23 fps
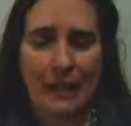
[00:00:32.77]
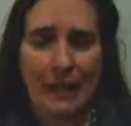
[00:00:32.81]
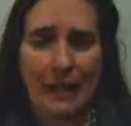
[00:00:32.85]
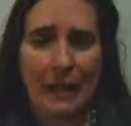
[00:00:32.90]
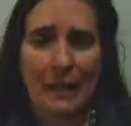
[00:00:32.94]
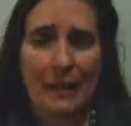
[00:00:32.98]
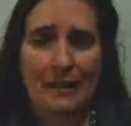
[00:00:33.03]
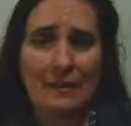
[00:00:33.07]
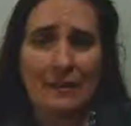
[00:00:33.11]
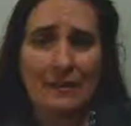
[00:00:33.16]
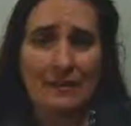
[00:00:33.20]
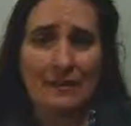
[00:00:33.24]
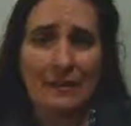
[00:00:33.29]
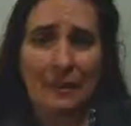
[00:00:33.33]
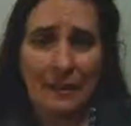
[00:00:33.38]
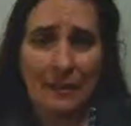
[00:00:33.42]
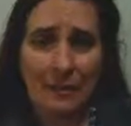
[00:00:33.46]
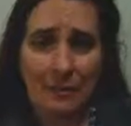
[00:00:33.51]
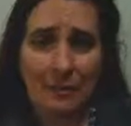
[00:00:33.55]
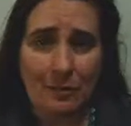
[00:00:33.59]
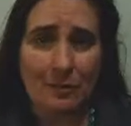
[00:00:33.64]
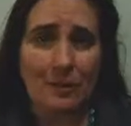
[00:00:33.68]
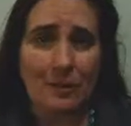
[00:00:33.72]
I had a
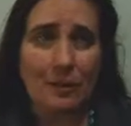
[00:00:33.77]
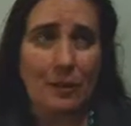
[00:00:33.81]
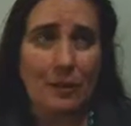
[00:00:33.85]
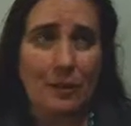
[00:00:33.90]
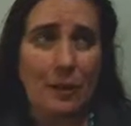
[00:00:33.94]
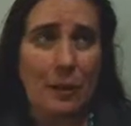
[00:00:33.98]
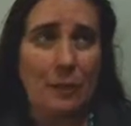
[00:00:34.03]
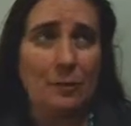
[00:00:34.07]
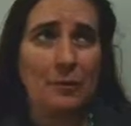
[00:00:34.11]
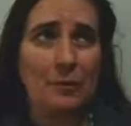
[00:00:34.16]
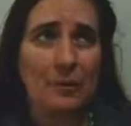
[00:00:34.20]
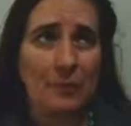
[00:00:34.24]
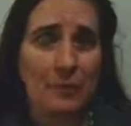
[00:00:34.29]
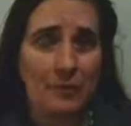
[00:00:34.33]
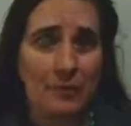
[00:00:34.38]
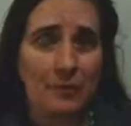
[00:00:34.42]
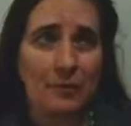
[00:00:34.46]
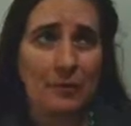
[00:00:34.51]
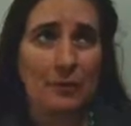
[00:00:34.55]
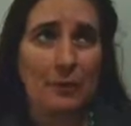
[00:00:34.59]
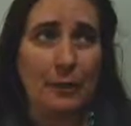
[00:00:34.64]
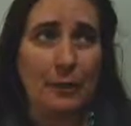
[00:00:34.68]
landlord a couple years